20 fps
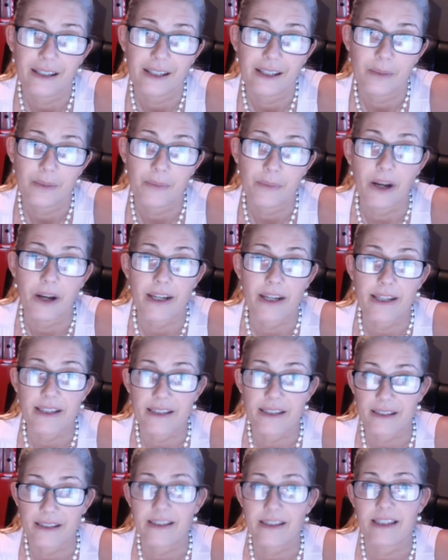by
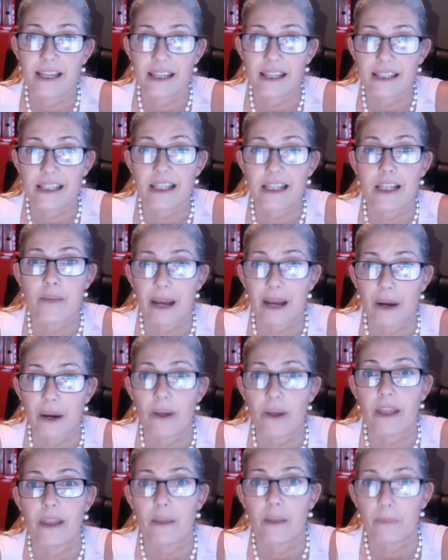sending them out
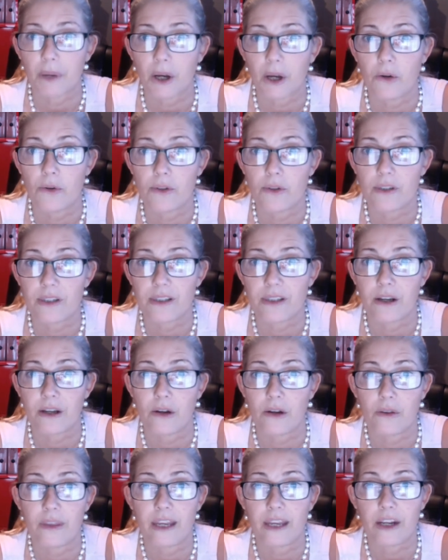in the post.
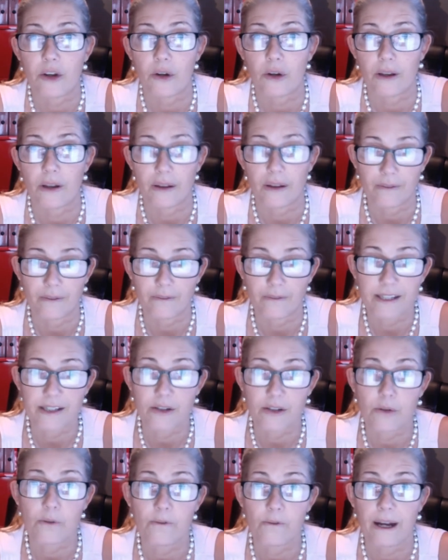So they got a
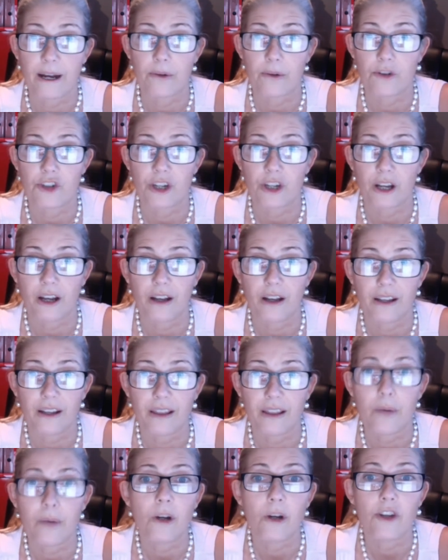physical voucher.
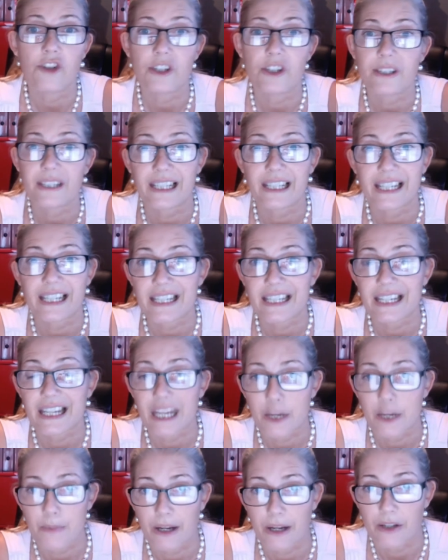They weren't just deleting
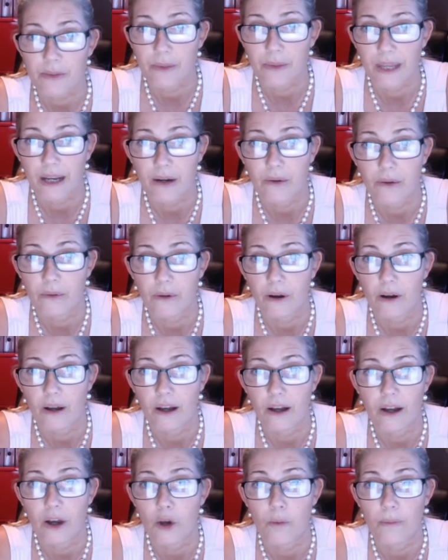emails without uh,
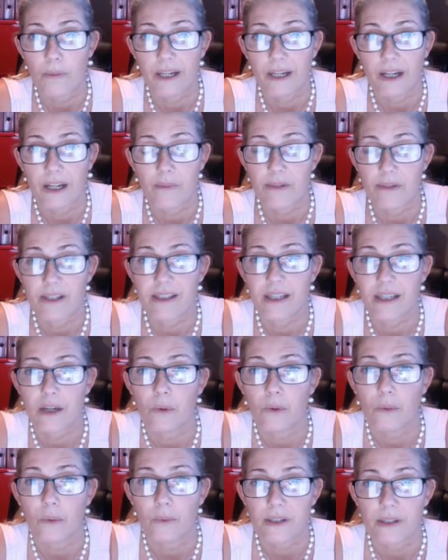opening up to see
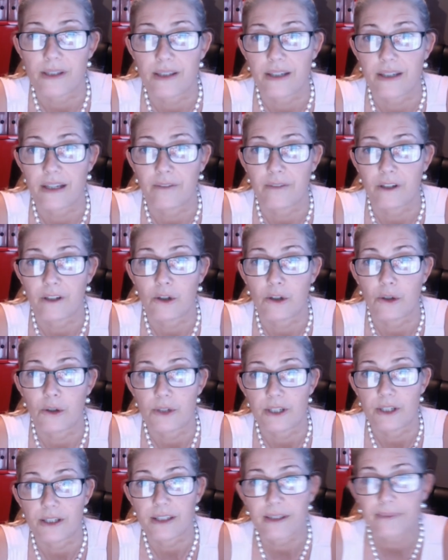what was
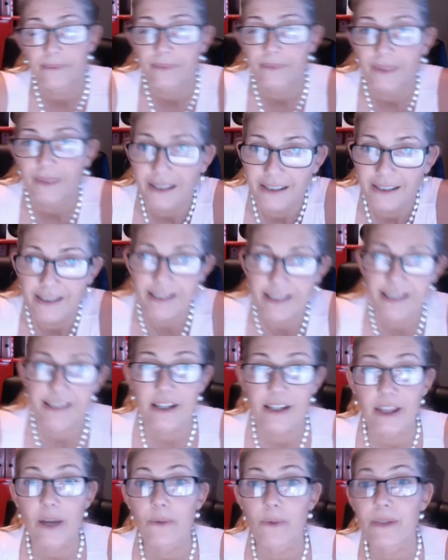included.
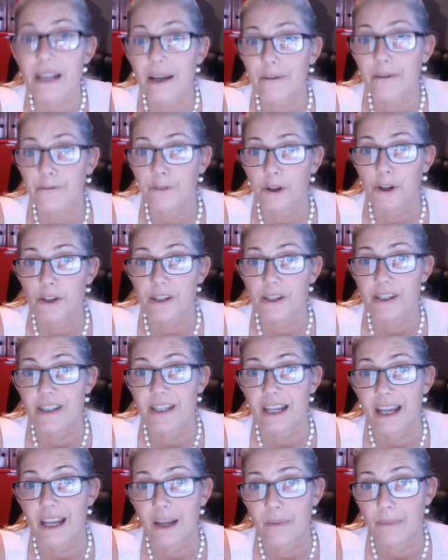So that was our first
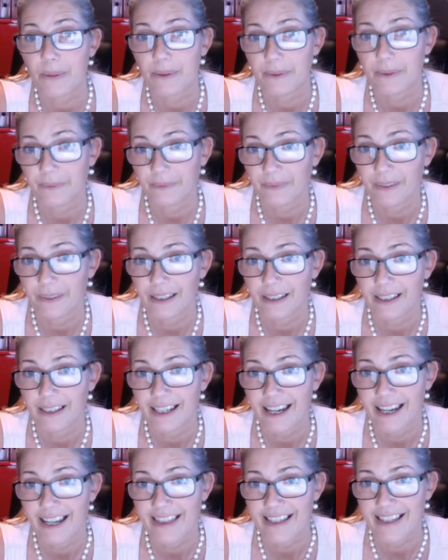step
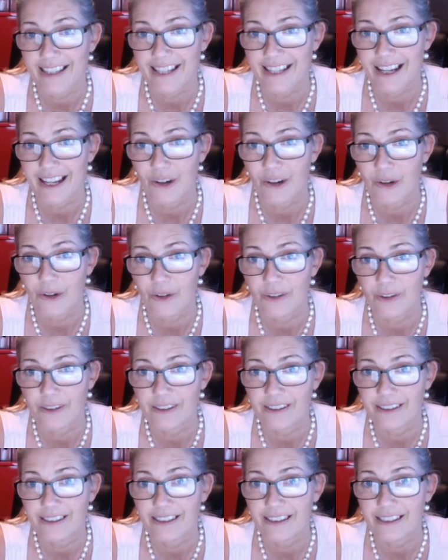in the salon.
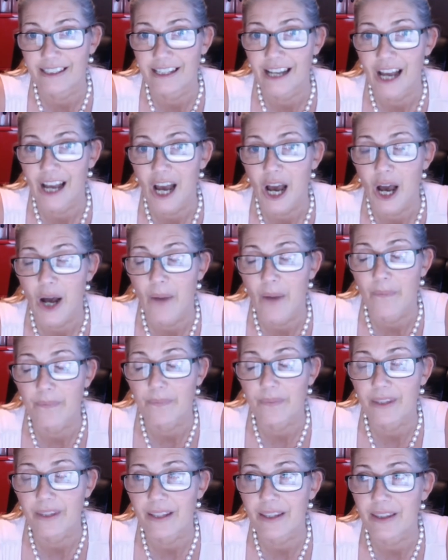
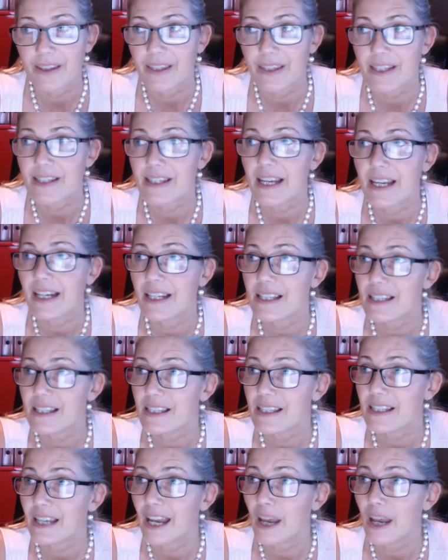Um, the second
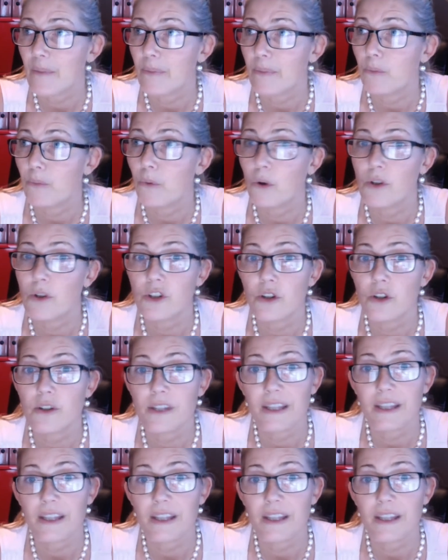step was using the